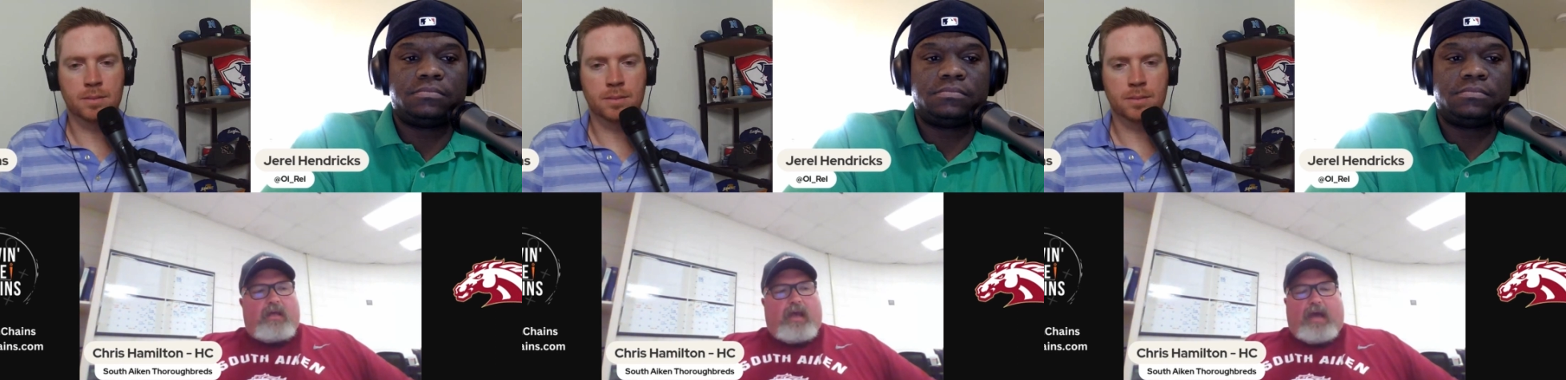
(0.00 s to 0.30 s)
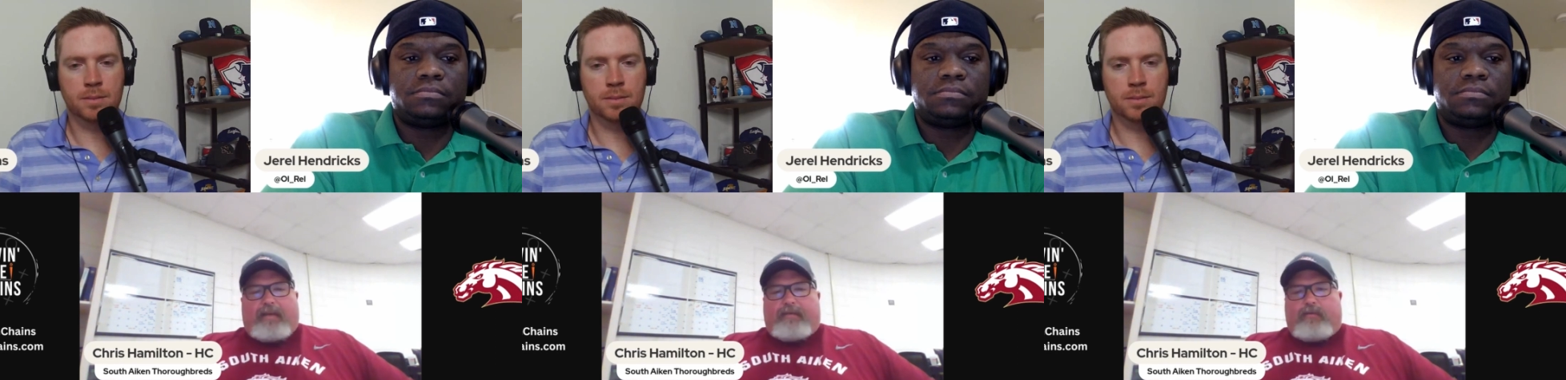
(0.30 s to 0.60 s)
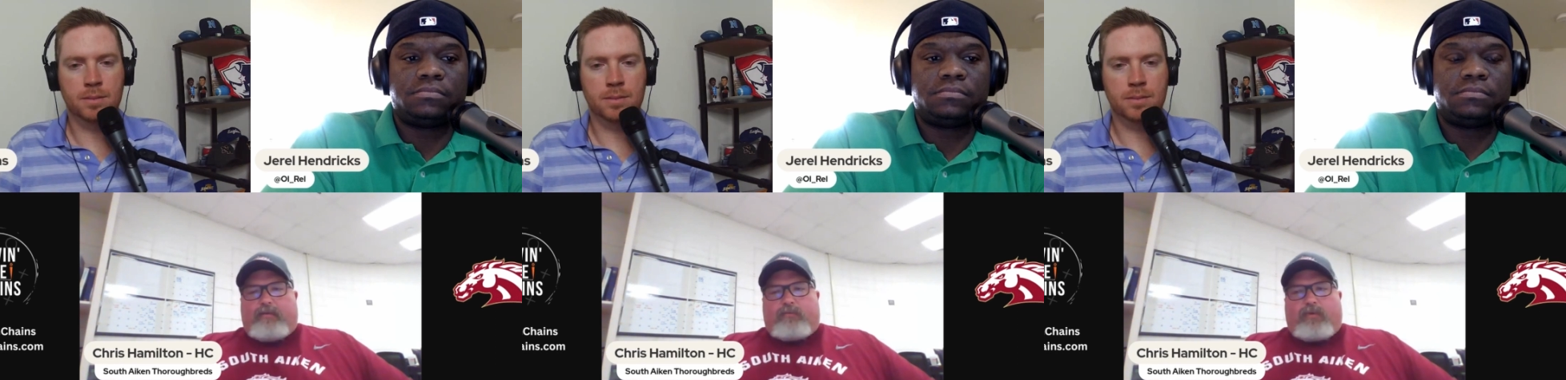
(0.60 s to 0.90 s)
Speaker 1: got
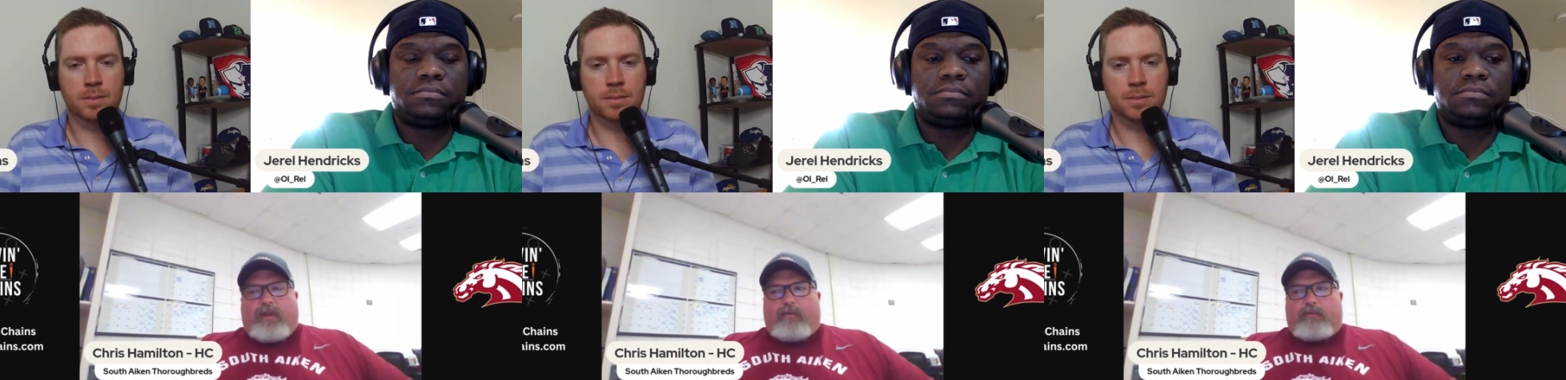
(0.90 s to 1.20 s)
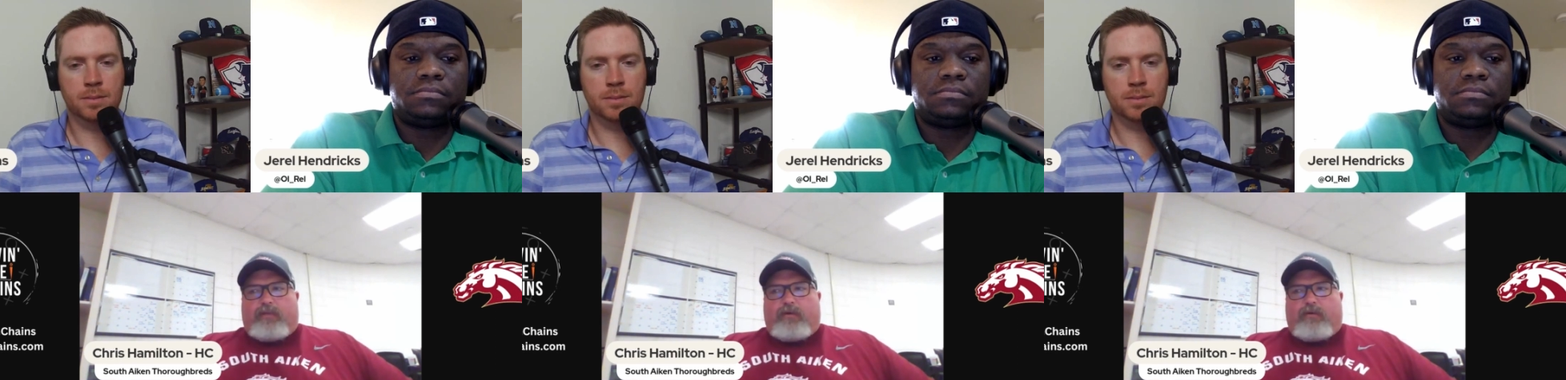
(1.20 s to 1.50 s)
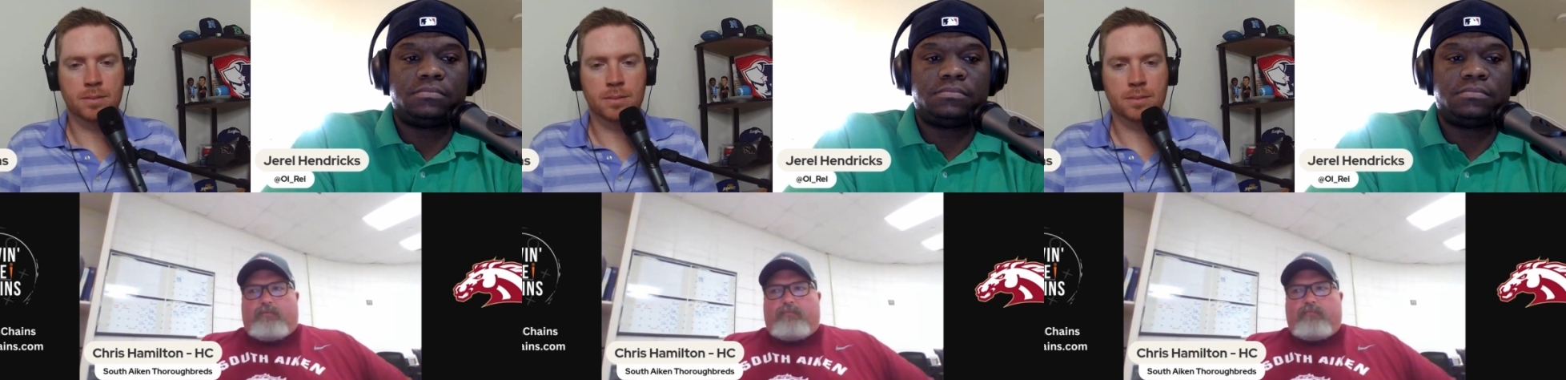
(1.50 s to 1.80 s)
this is when they were
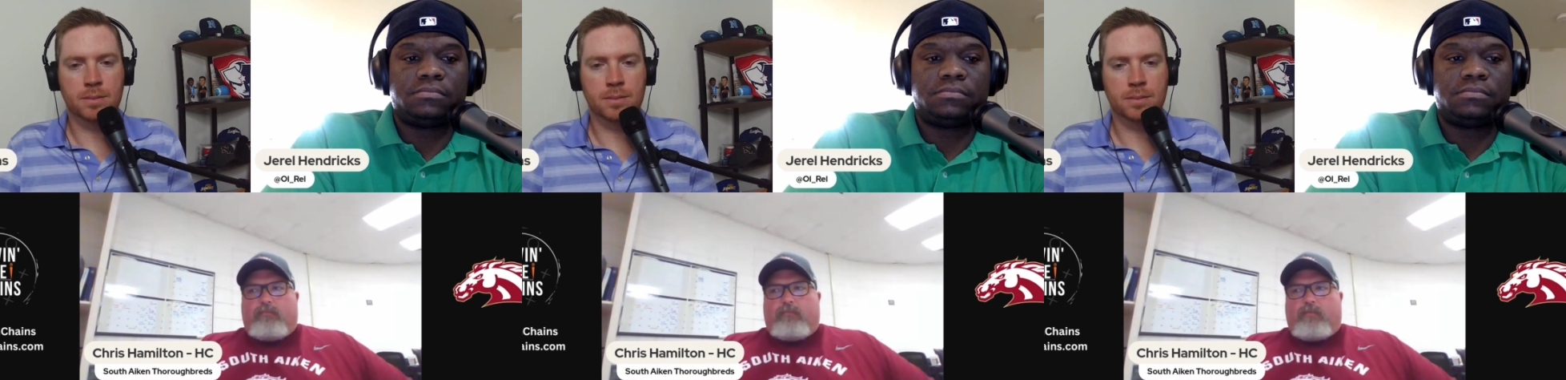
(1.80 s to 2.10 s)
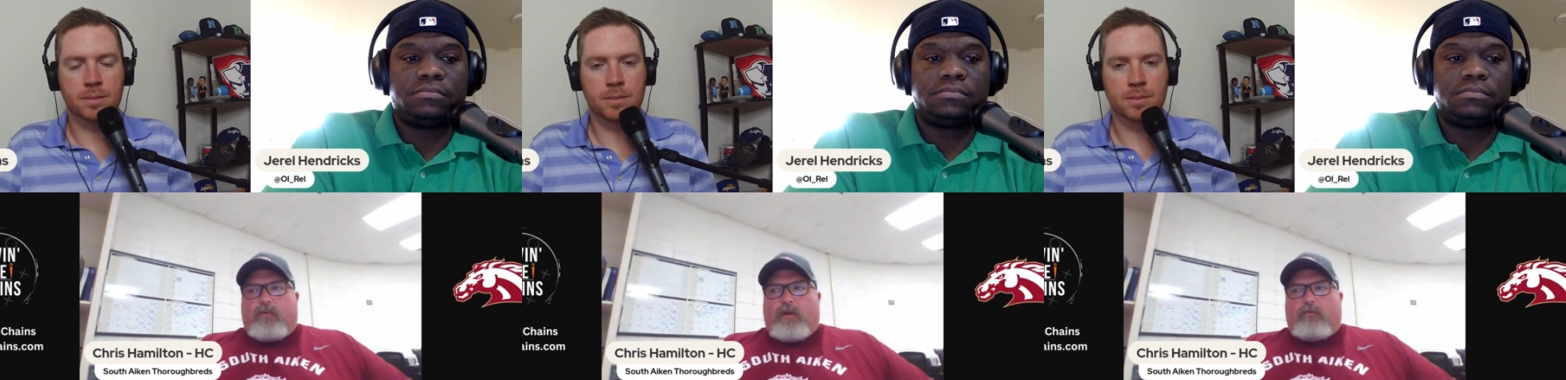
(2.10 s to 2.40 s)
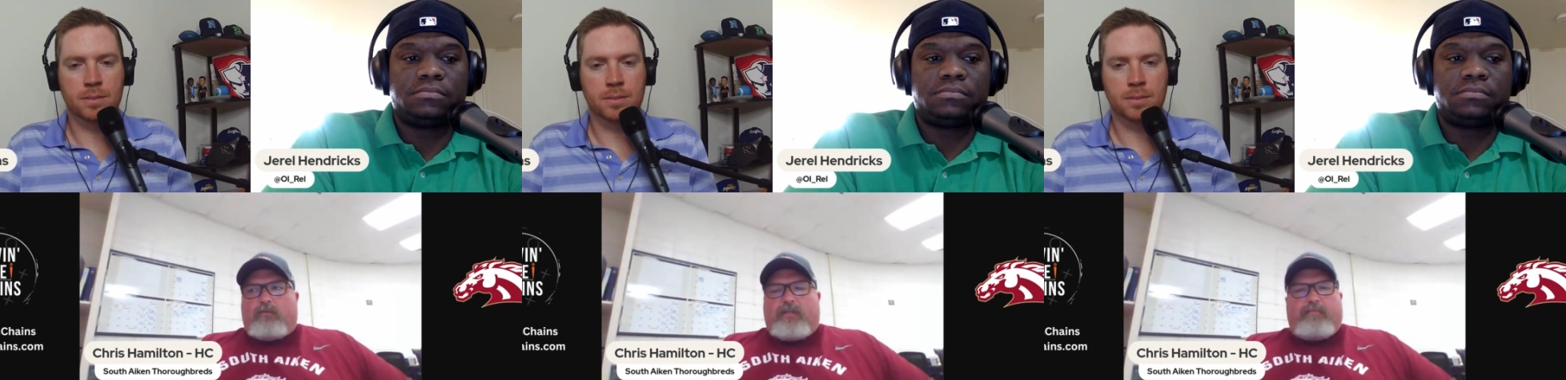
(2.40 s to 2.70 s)
still, you
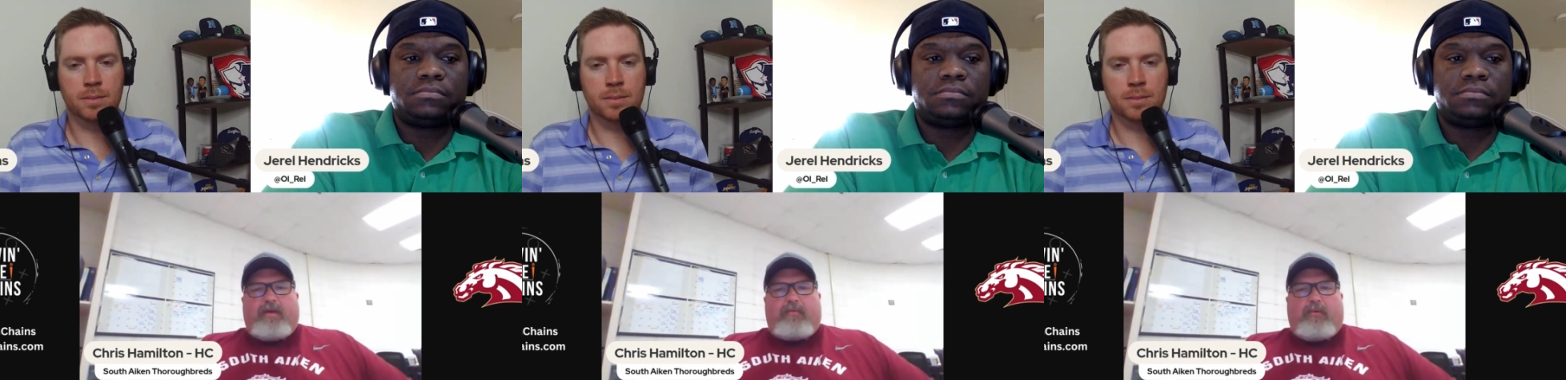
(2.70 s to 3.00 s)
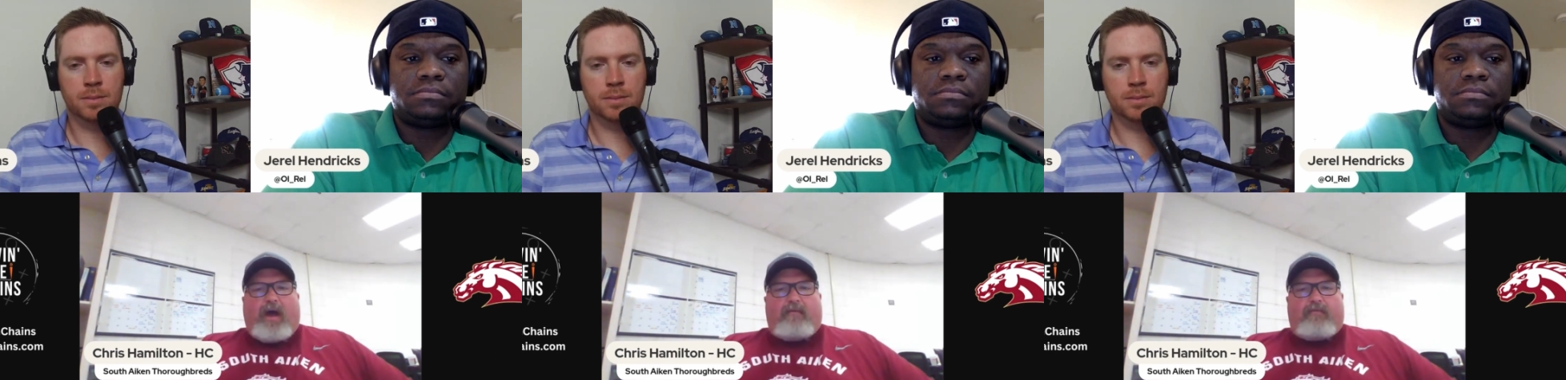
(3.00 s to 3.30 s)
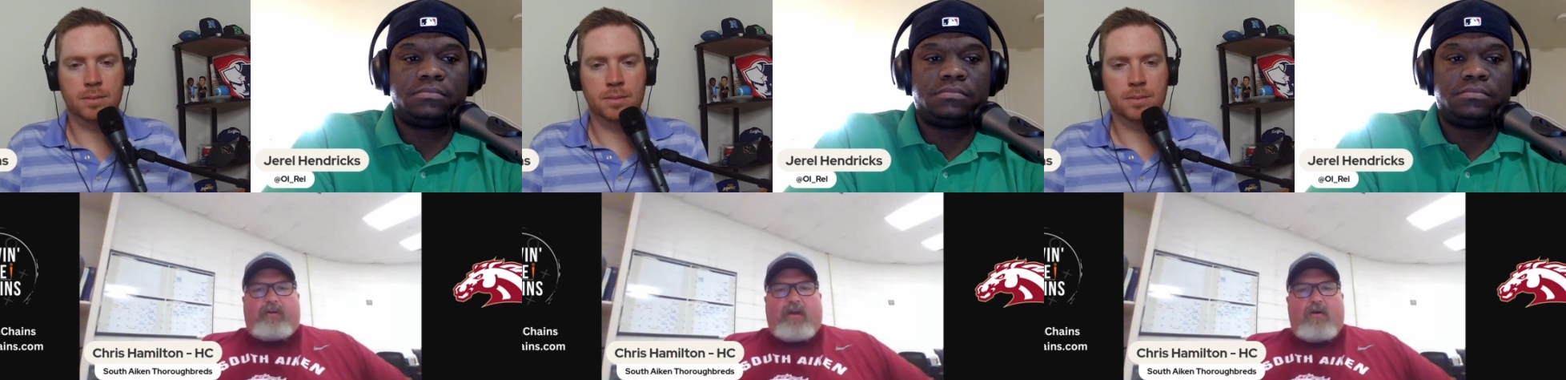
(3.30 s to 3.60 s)
know, sitting people out
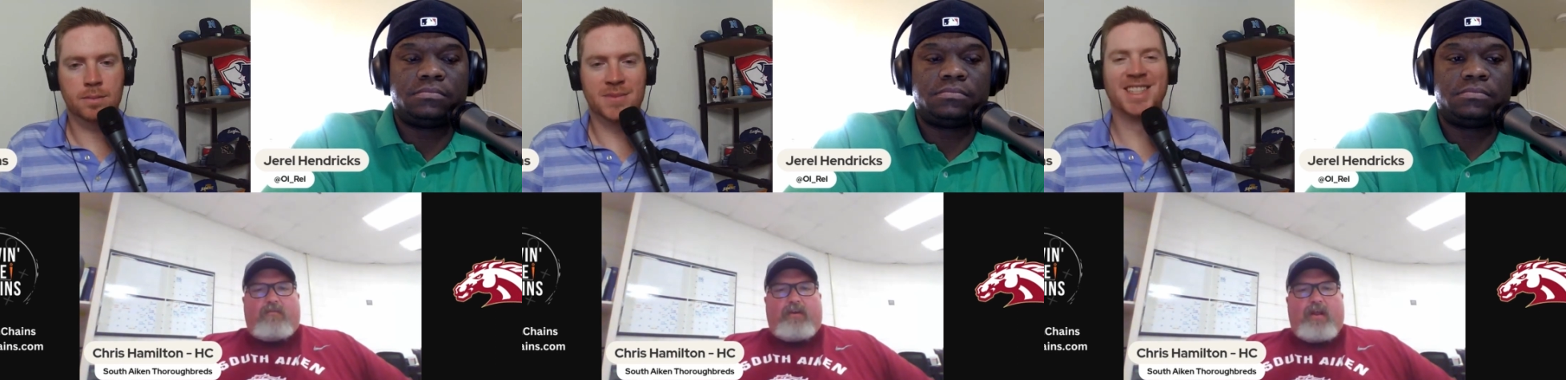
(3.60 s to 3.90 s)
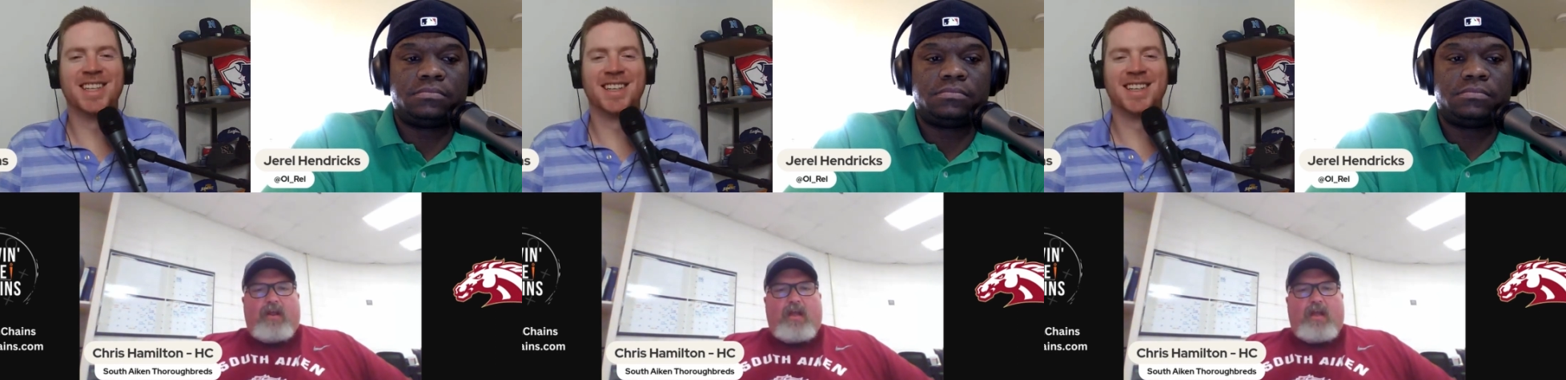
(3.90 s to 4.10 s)
for COVID.